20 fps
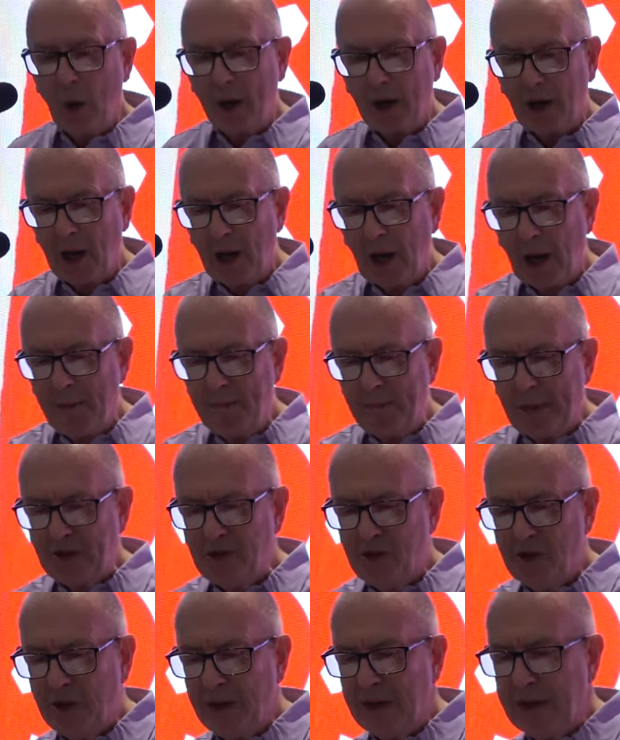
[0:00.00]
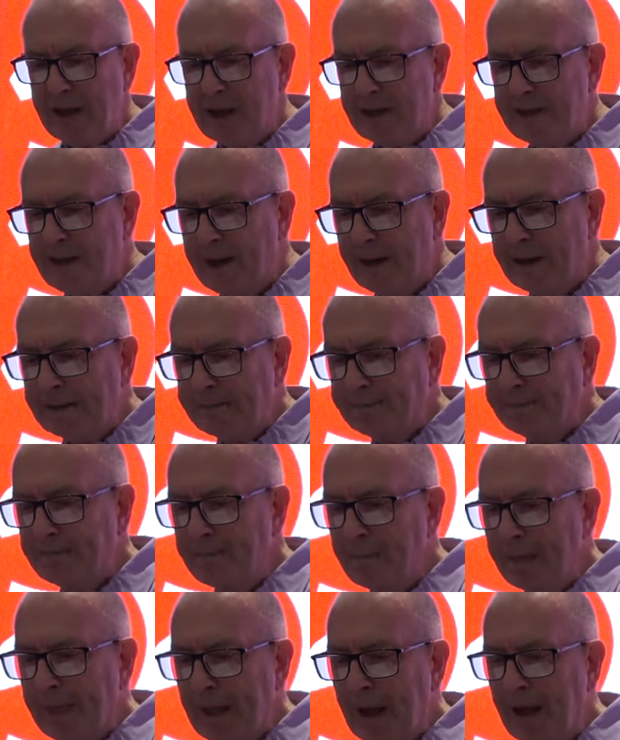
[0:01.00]
quicker and much easier.
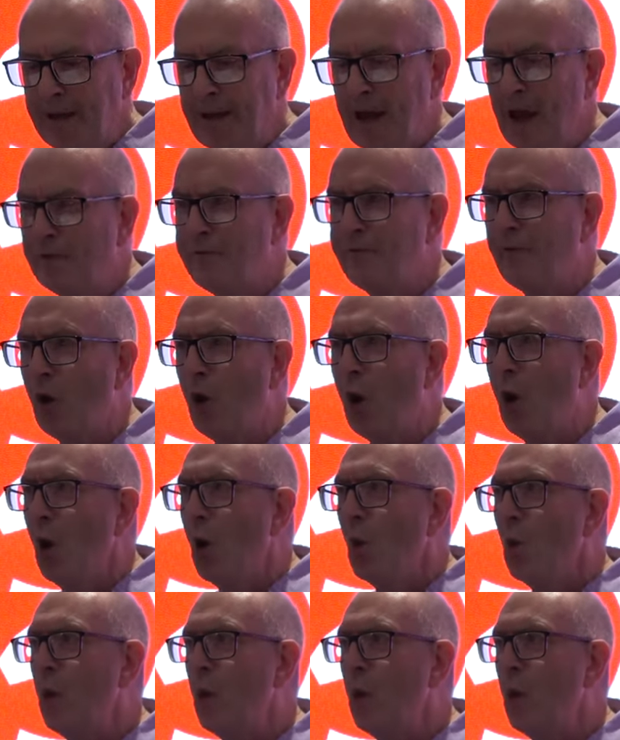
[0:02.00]
And therefore,